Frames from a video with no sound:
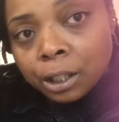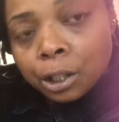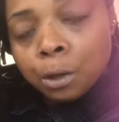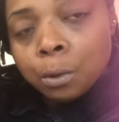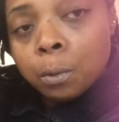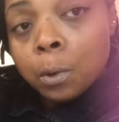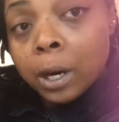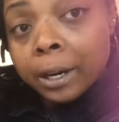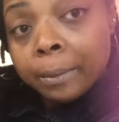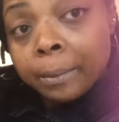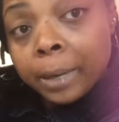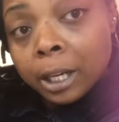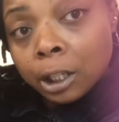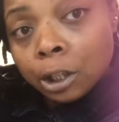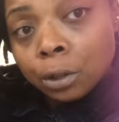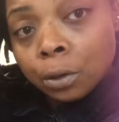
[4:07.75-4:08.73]
you want to
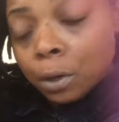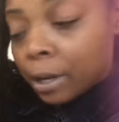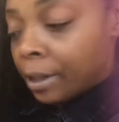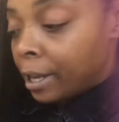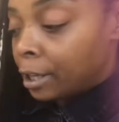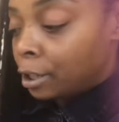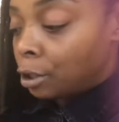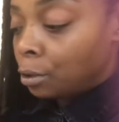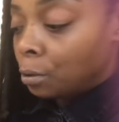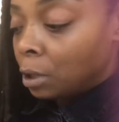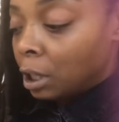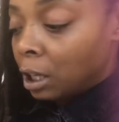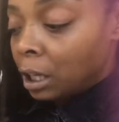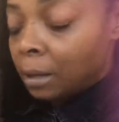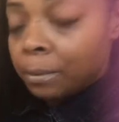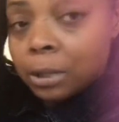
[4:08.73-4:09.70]
make sure that you
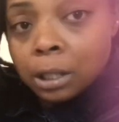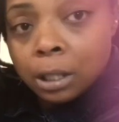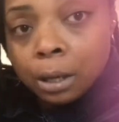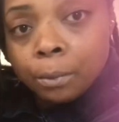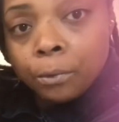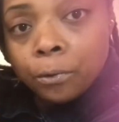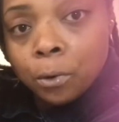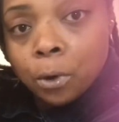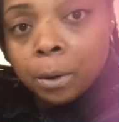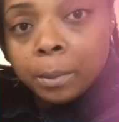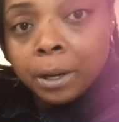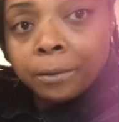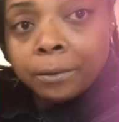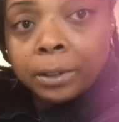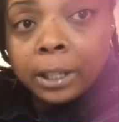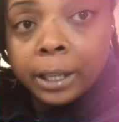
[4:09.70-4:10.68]
keep some form
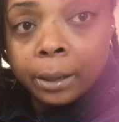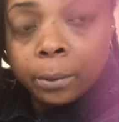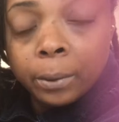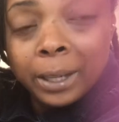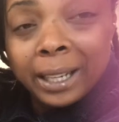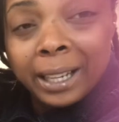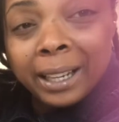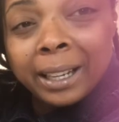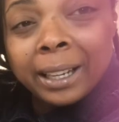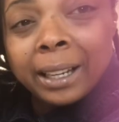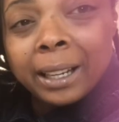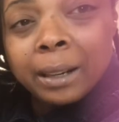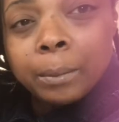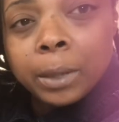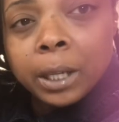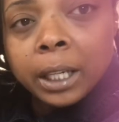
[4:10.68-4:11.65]
of liquid in
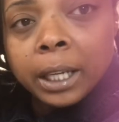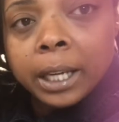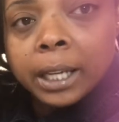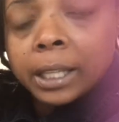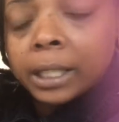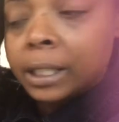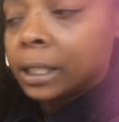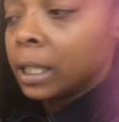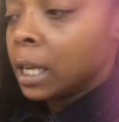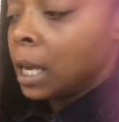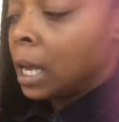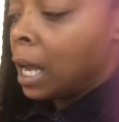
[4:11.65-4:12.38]
it, because